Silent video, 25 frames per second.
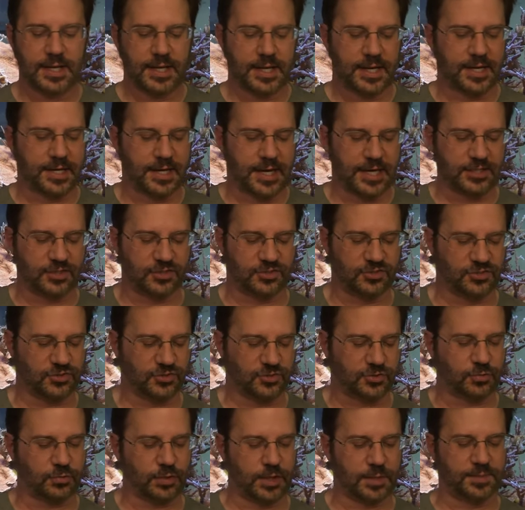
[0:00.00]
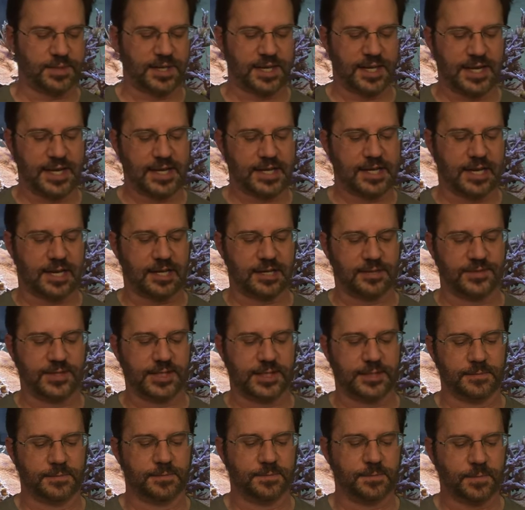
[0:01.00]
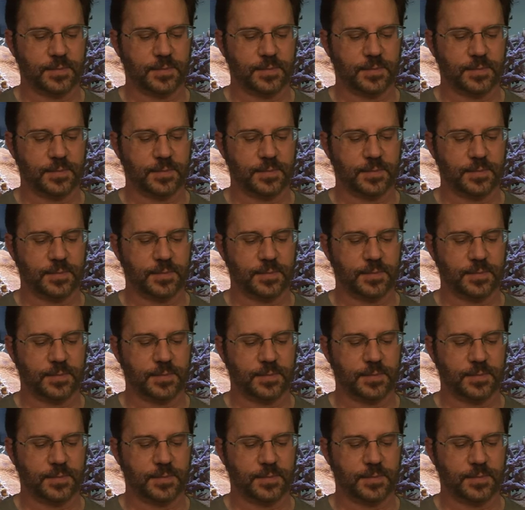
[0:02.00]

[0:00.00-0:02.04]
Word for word: And I just scrubbed the heck out of it.